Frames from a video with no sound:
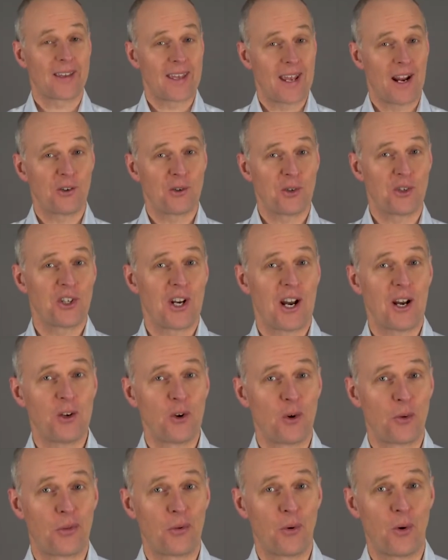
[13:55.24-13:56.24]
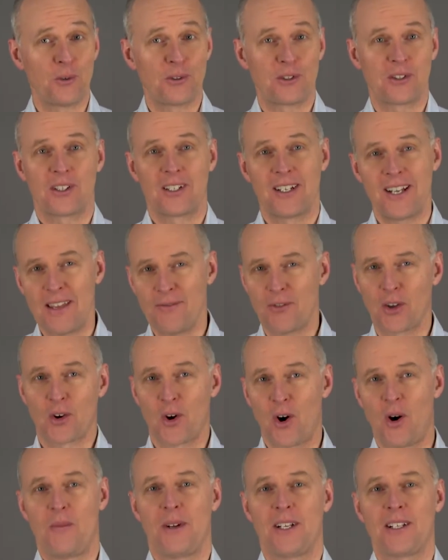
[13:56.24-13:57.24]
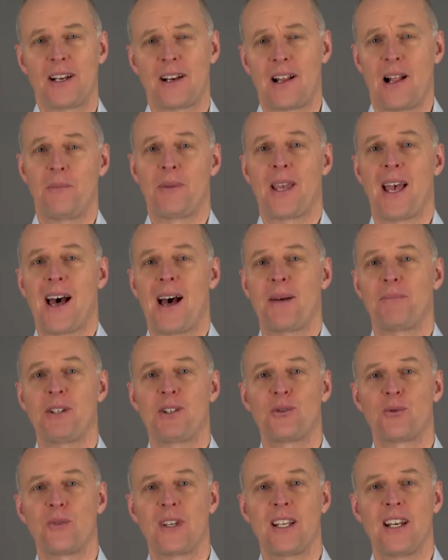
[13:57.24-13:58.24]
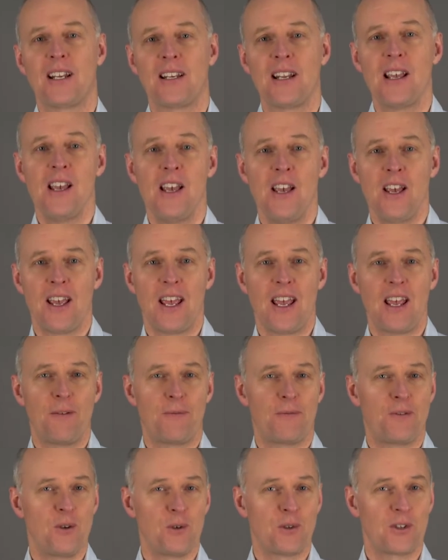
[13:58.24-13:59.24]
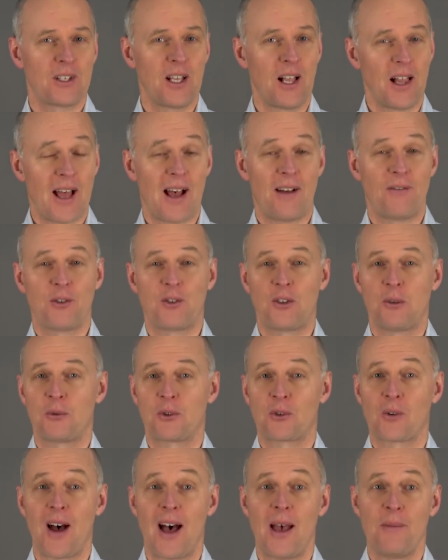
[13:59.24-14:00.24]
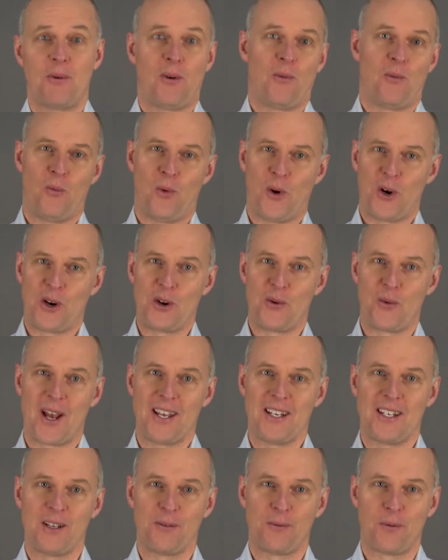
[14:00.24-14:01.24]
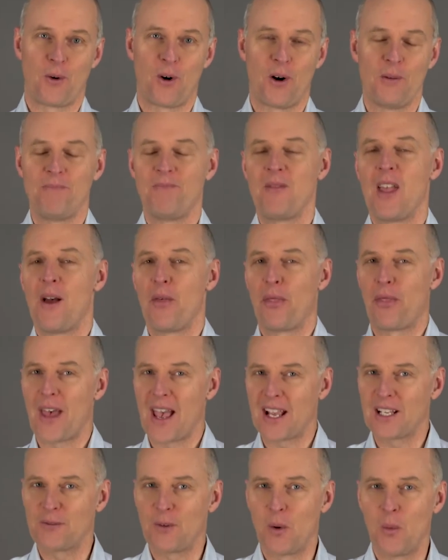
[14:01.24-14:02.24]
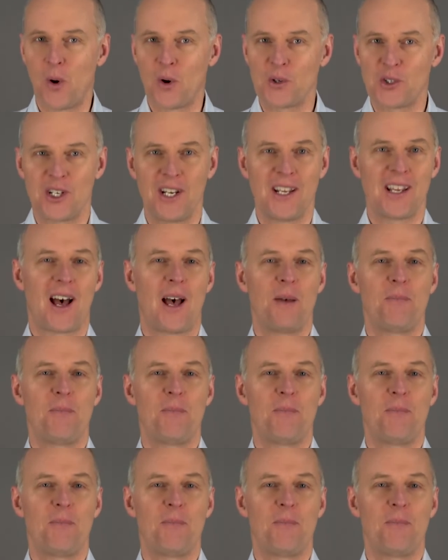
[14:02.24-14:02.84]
Care to share your thoughts? Leave a comment and I'll be happy to read it. If you still haven't subscribed, what are you waiting for? Thanks for watching.